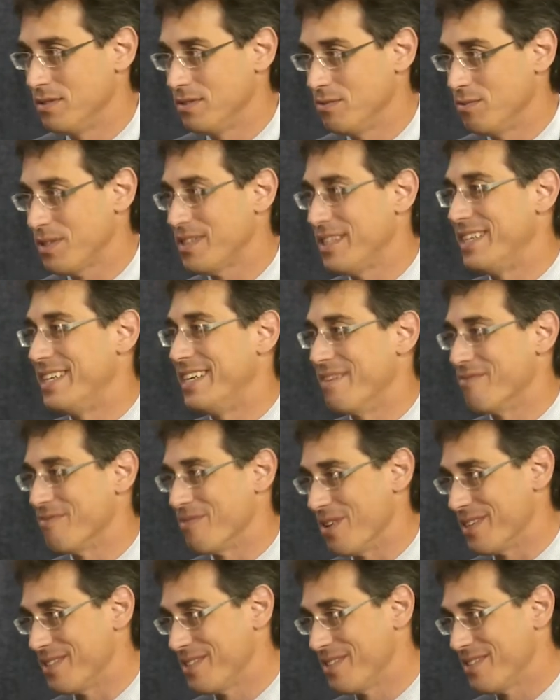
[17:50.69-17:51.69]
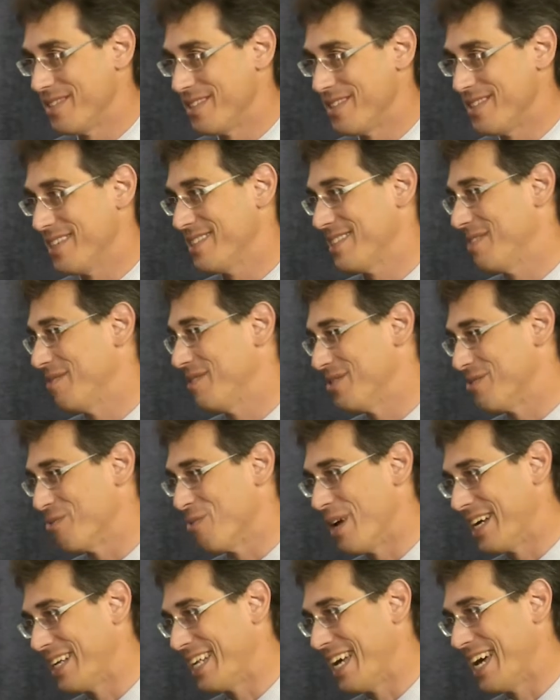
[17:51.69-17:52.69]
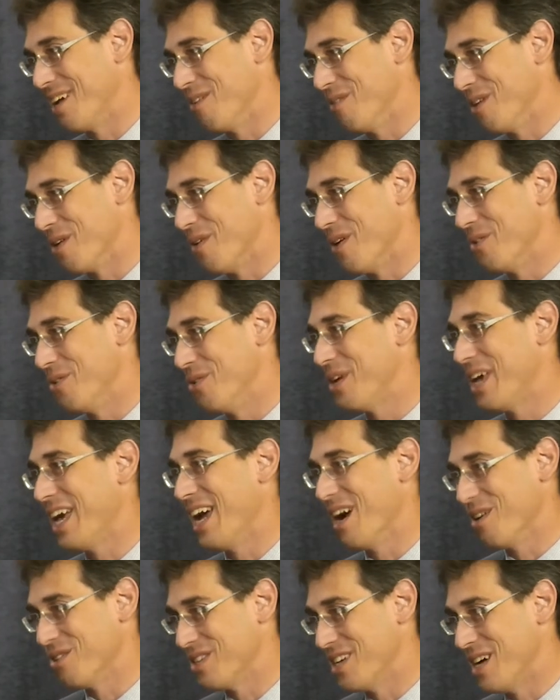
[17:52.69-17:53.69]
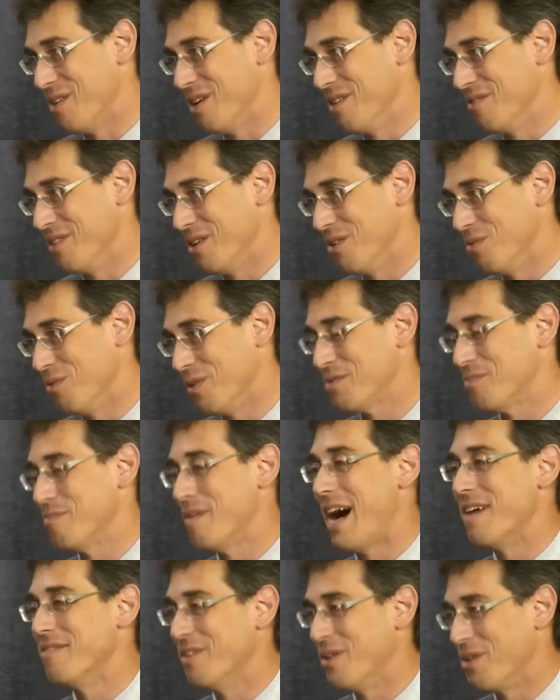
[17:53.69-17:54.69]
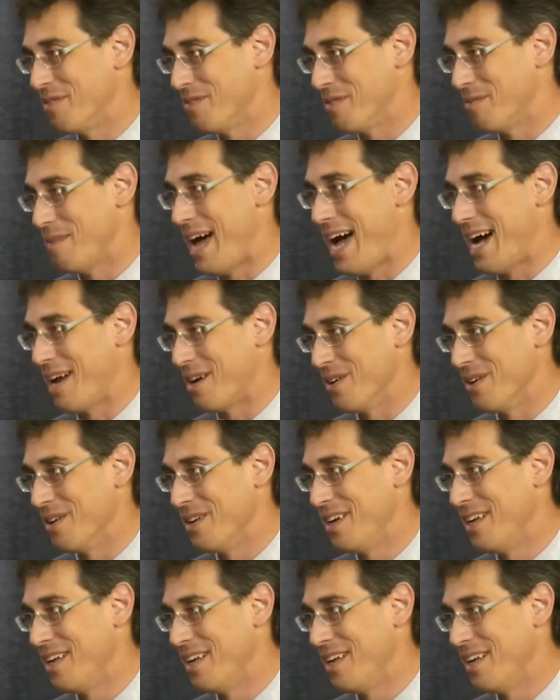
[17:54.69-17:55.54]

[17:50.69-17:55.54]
What's the difference? The system is rigged anyway. Who cares how I vote? What does my vote even matter?